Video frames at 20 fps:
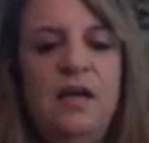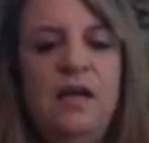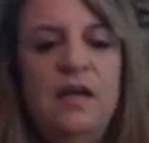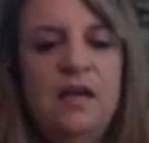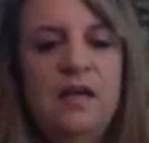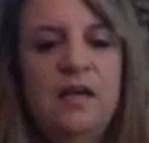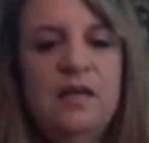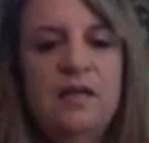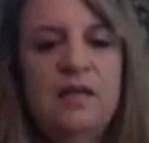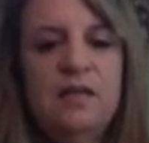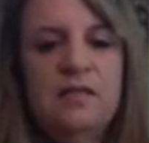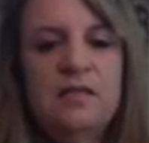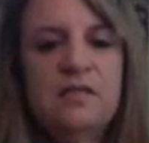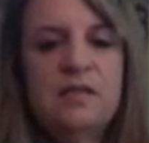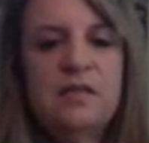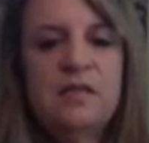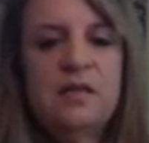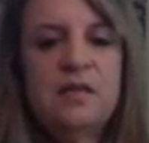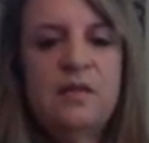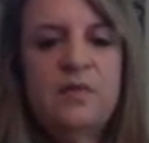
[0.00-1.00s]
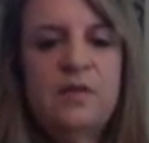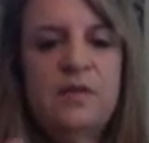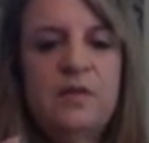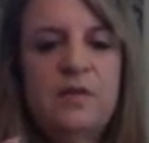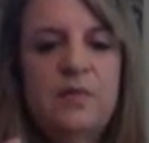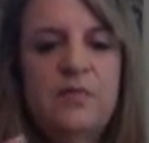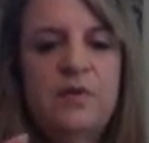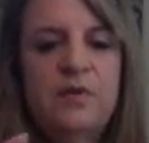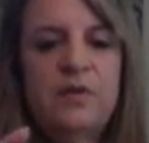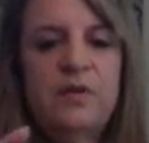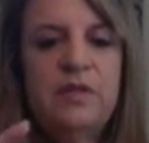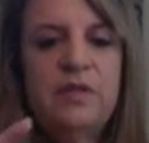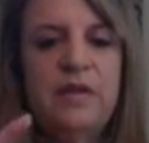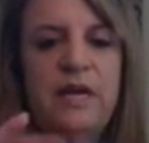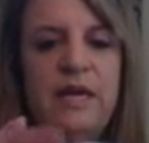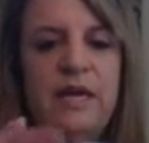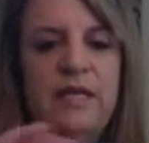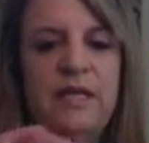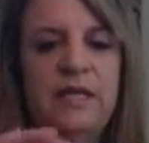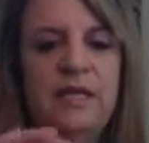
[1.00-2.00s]
And I'm going to put
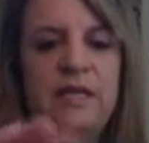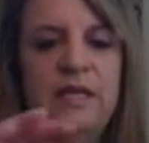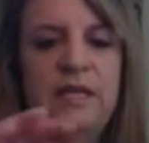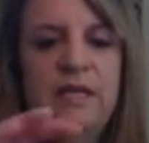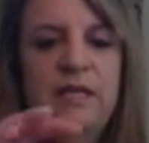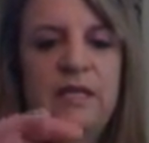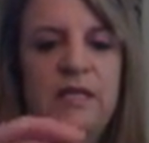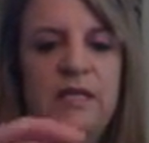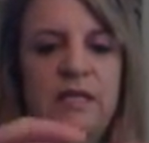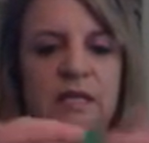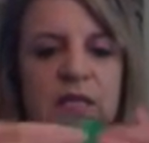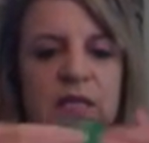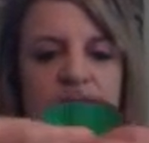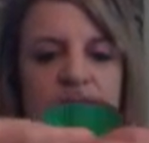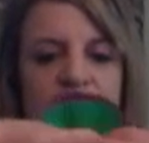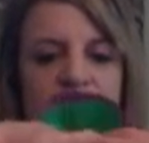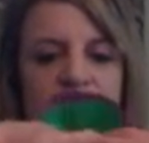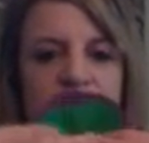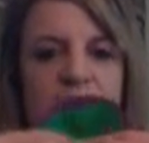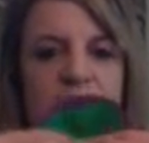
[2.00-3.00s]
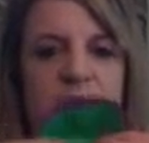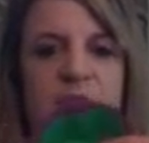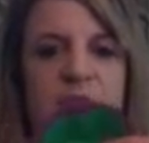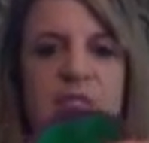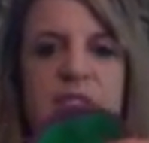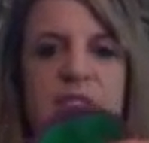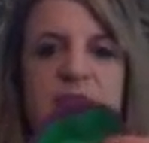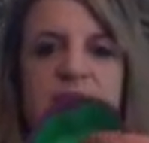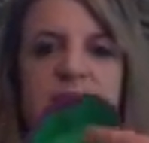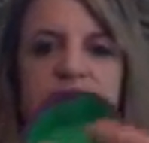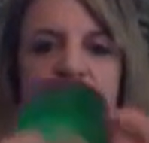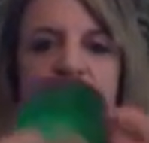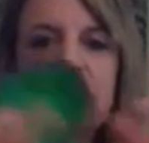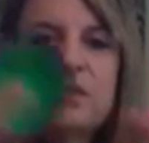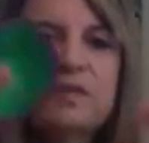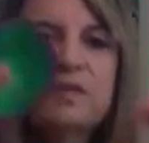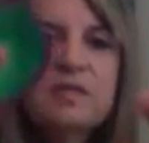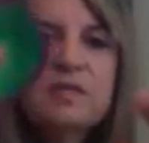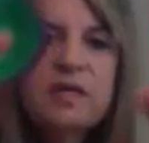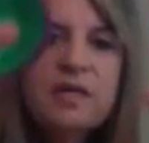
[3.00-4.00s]
that in the cup to see what it
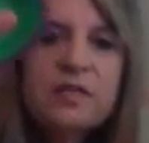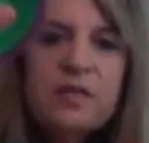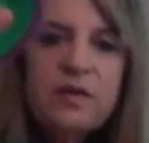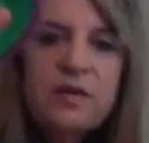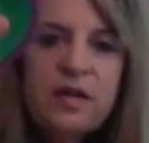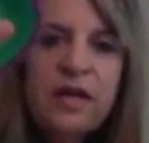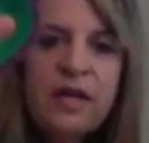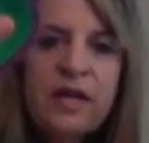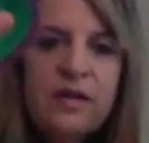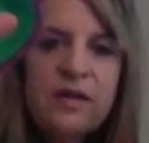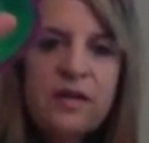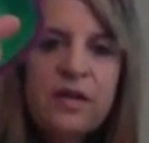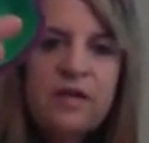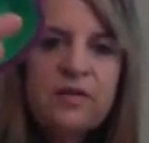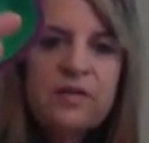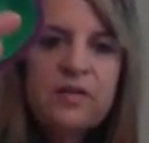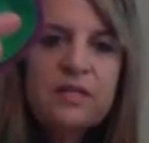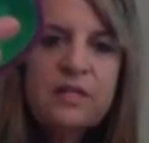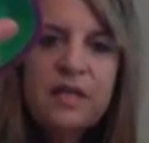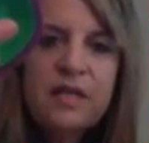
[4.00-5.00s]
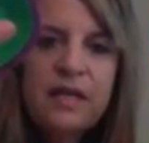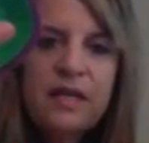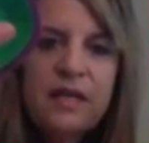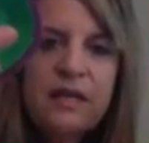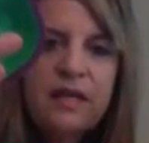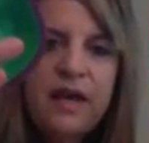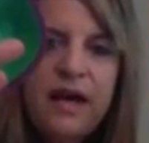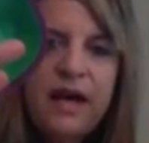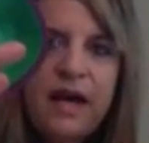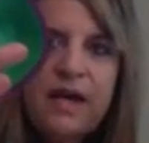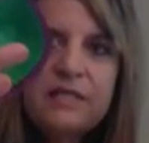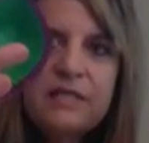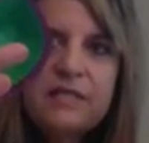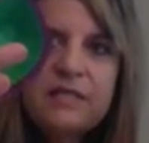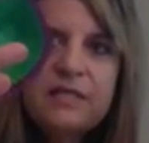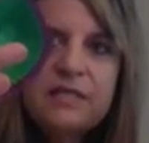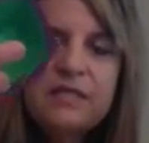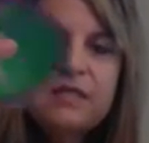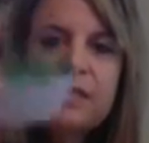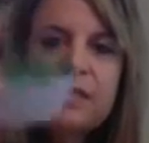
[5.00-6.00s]
looks like. So it looks like
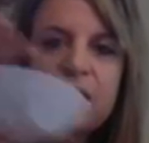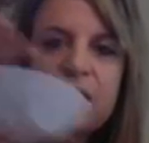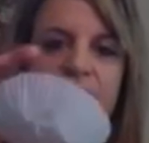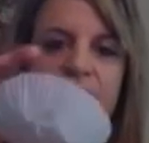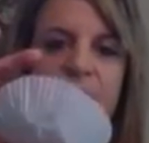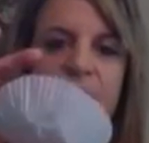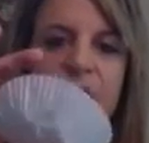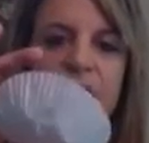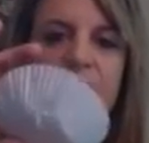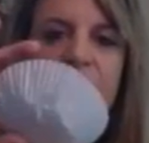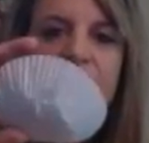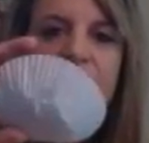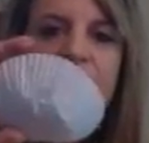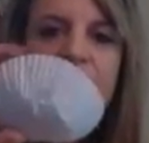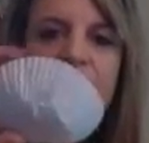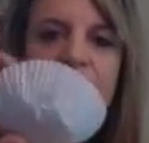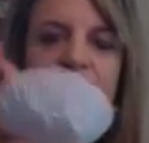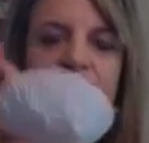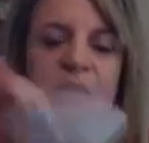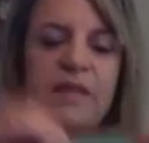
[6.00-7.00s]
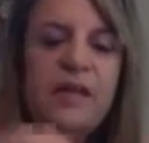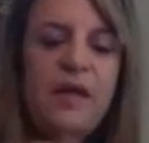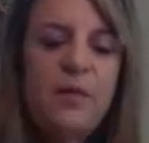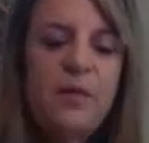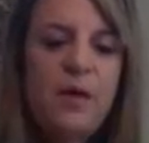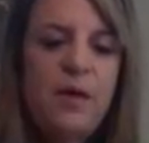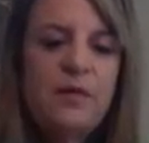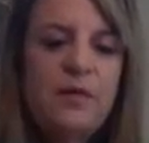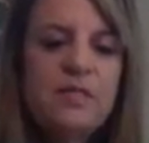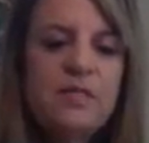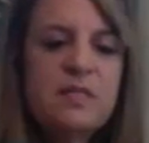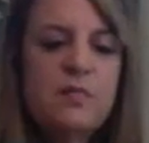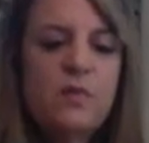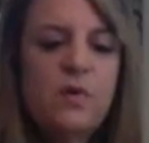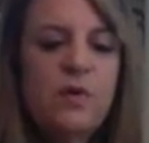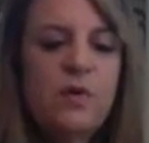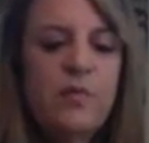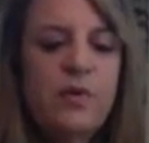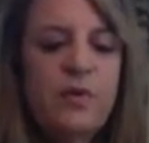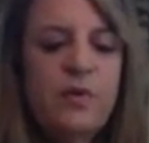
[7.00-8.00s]
that. I think I want some
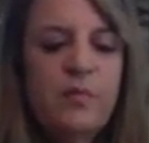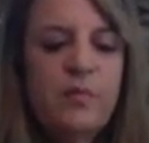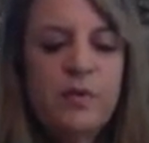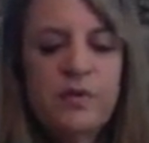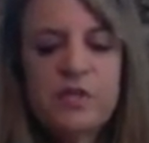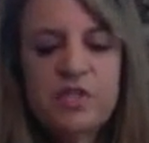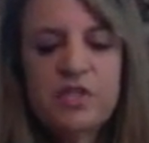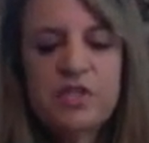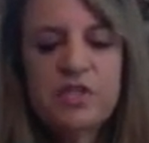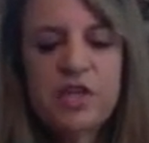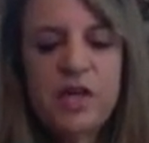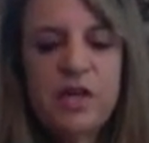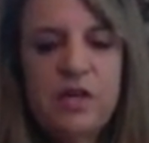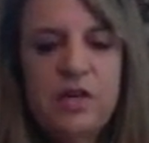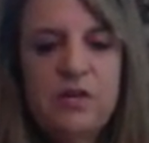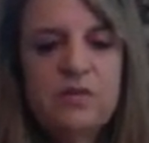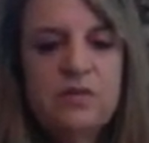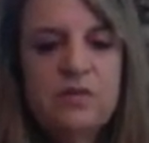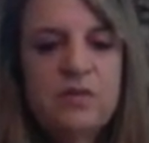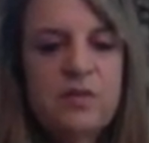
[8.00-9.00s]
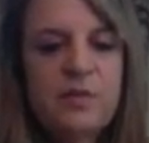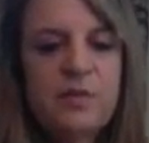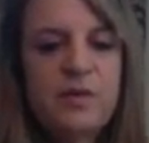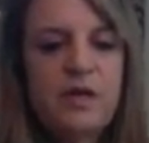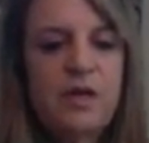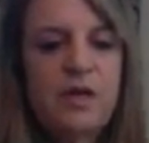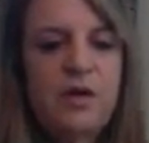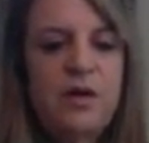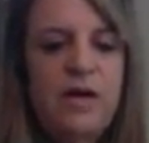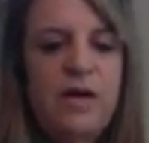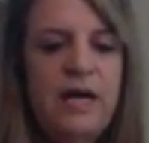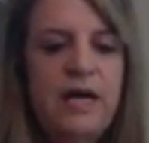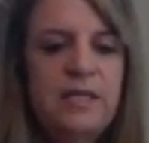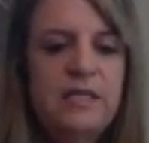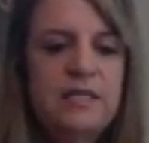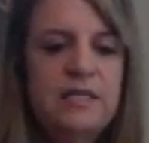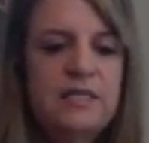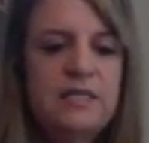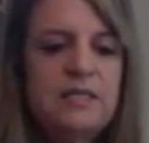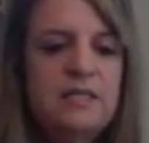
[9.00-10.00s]
more purple to show, so I'm going to go
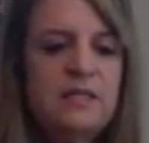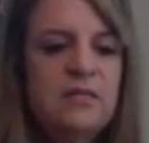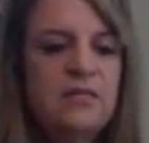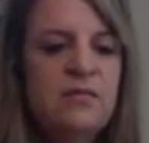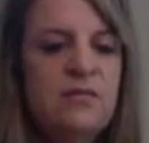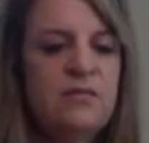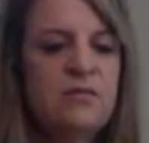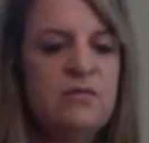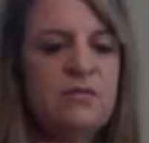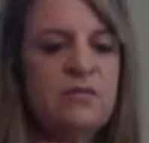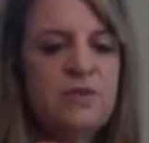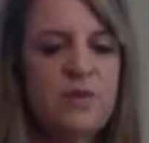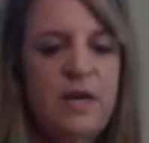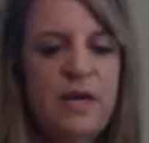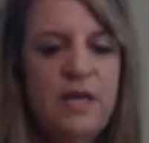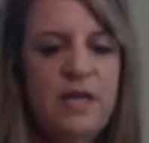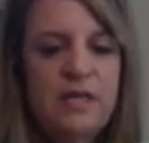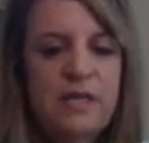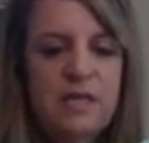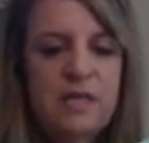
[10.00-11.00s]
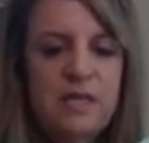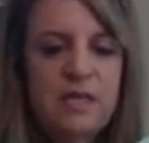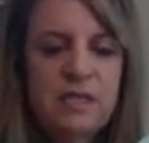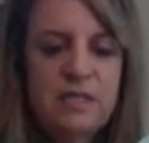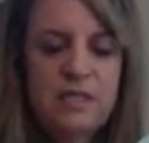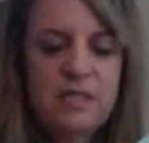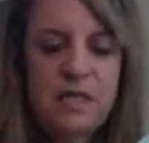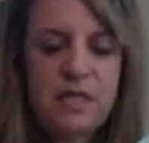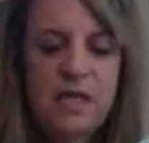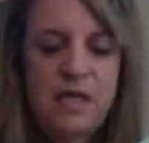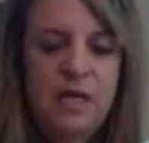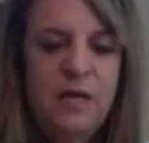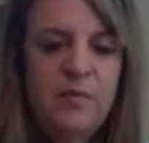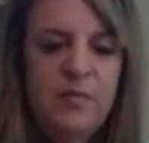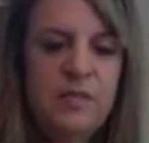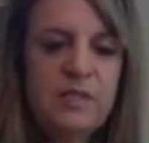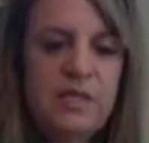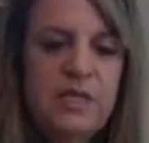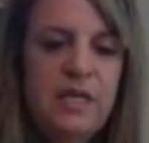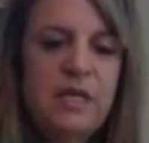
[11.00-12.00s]
ahead and try this.
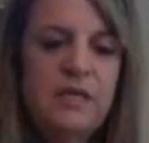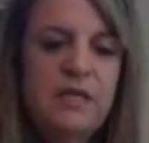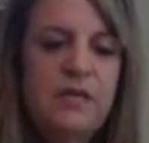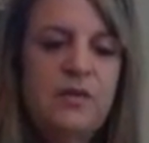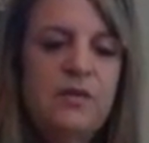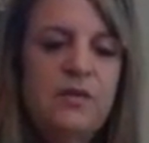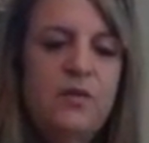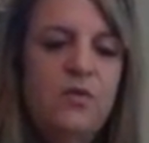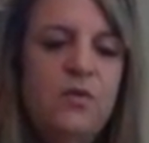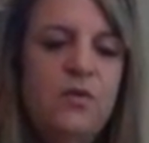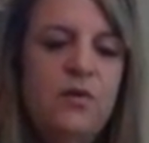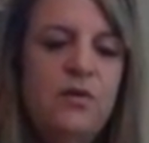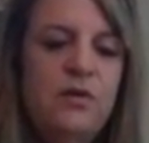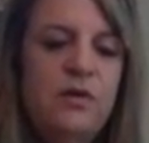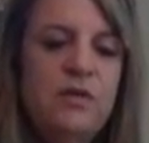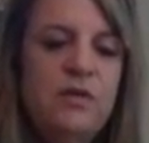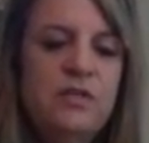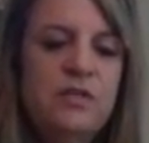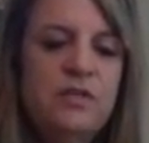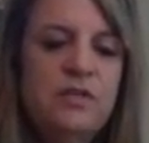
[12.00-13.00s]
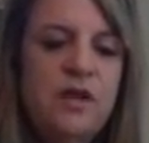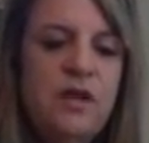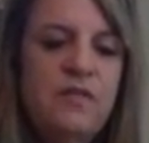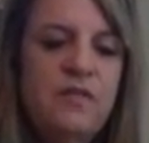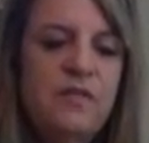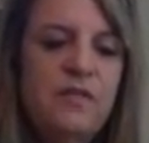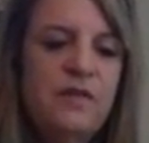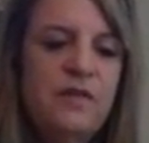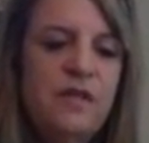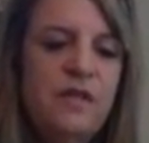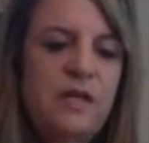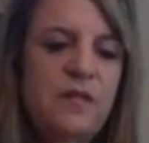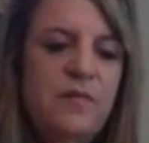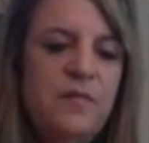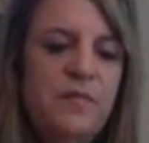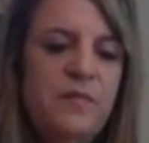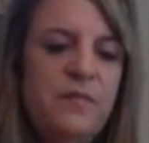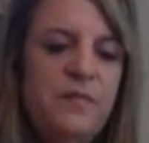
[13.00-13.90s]
I'm going to take another 1/4 inch off of it.